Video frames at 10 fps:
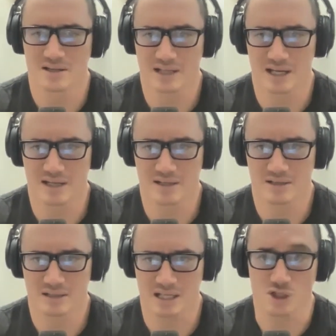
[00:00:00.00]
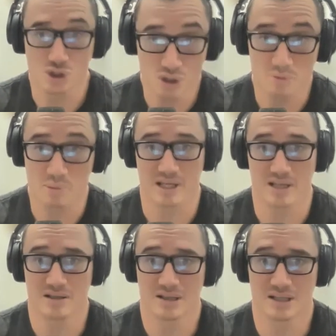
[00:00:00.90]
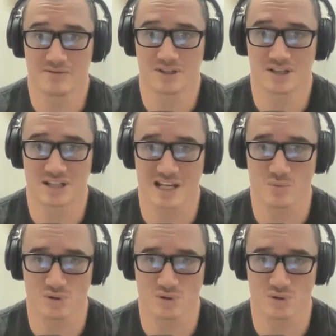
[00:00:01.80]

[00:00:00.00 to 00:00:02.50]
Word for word: than it should be if the state